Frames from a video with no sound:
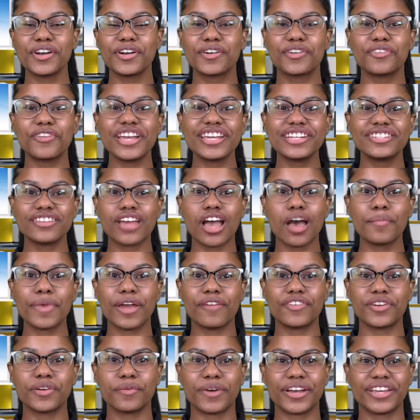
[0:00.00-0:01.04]
Great job,
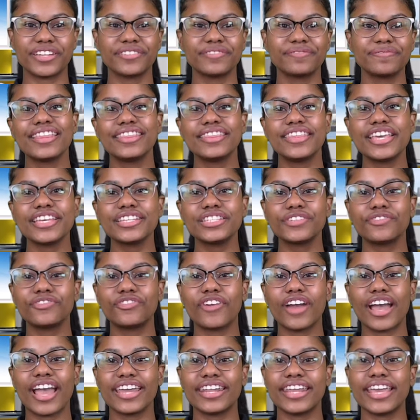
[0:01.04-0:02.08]
everyone. This
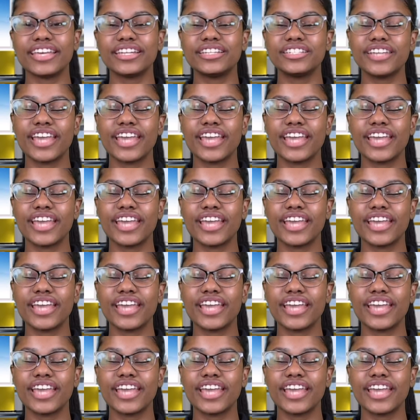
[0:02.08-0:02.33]
Friday,